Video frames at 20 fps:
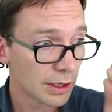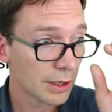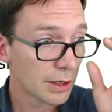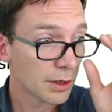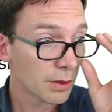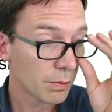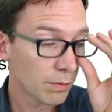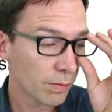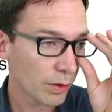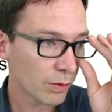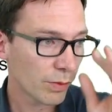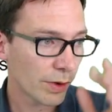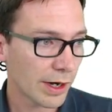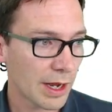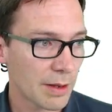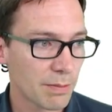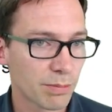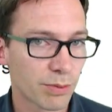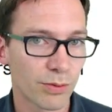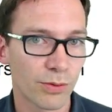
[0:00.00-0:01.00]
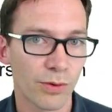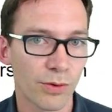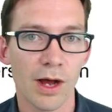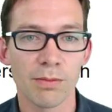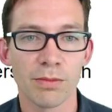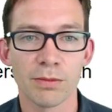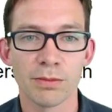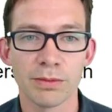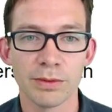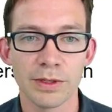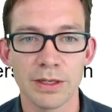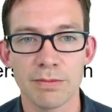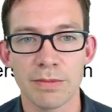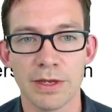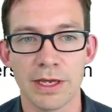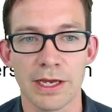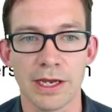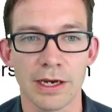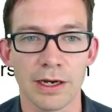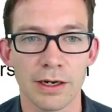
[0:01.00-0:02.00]
but what I probably
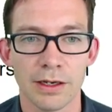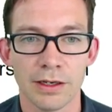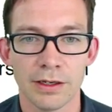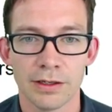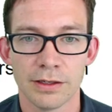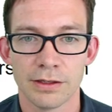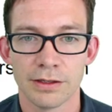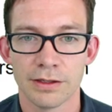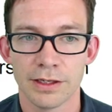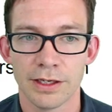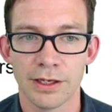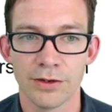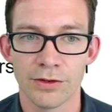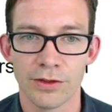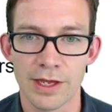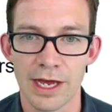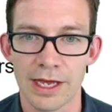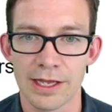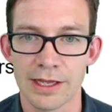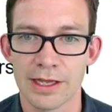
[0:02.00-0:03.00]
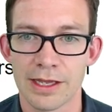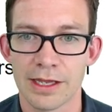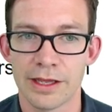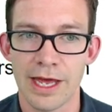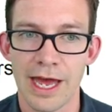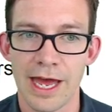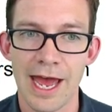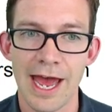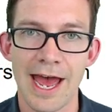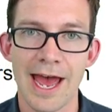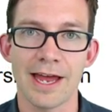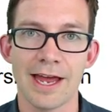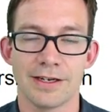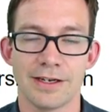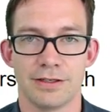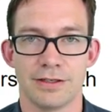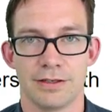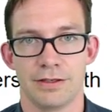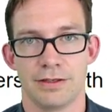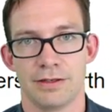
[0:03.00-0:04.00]
mean is that the hat
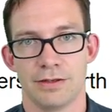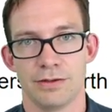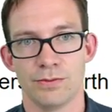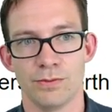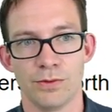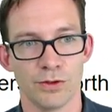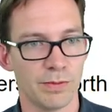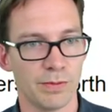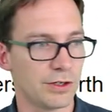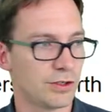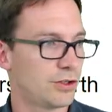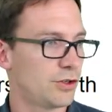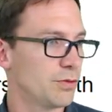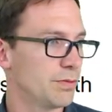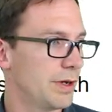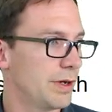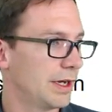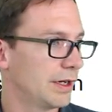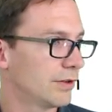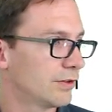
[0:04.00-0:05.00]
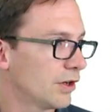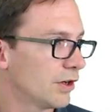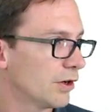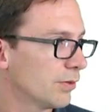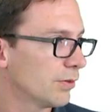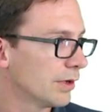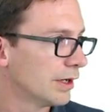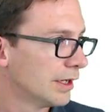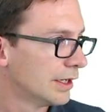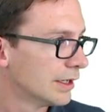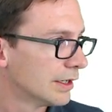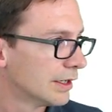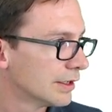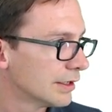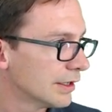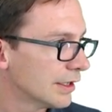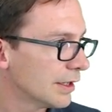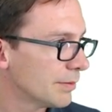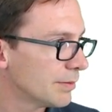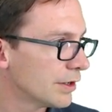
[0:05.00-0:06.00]
was much too big. So
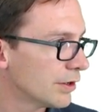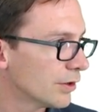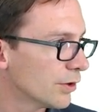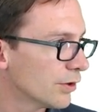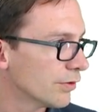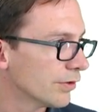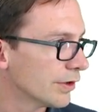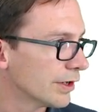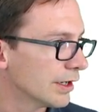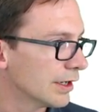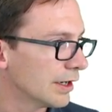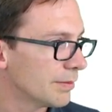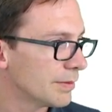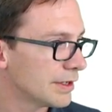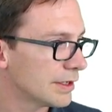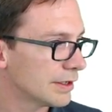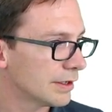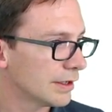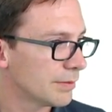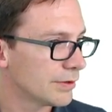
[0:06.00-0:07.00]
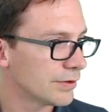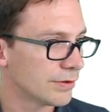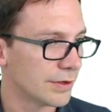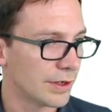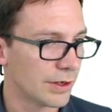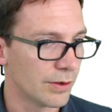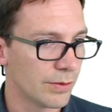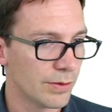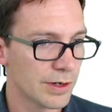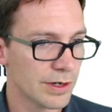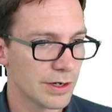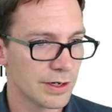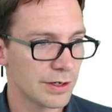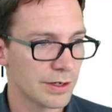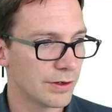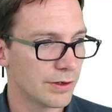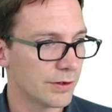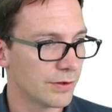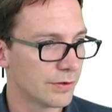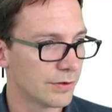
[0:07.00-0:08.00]
let me go over here. Let me see. Where
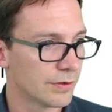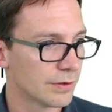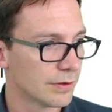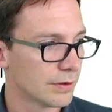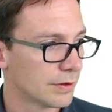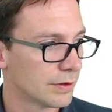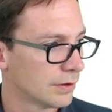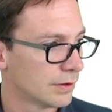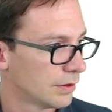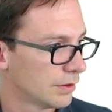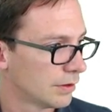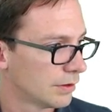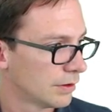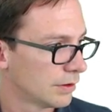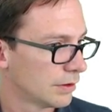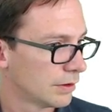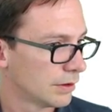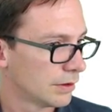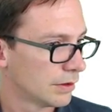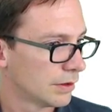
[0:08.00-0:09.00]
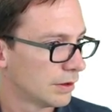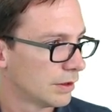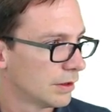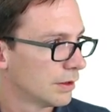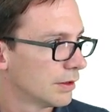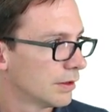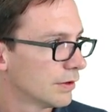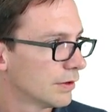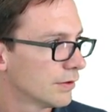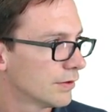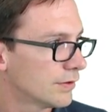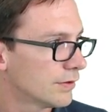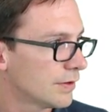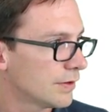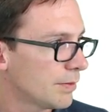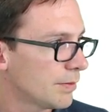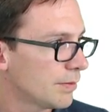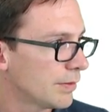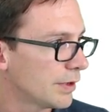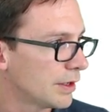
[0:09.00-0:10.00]
is...
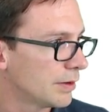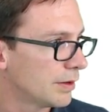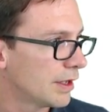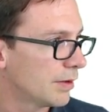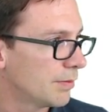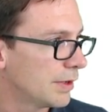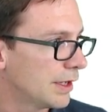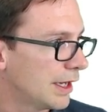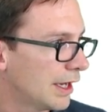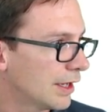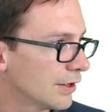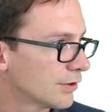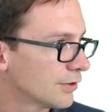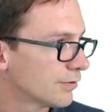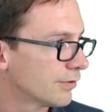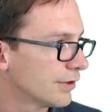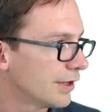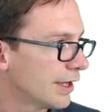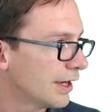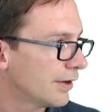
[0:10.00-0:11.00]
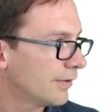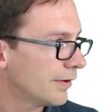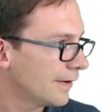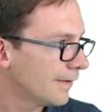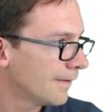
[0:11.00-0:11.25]
Somebody give me an answer for that one.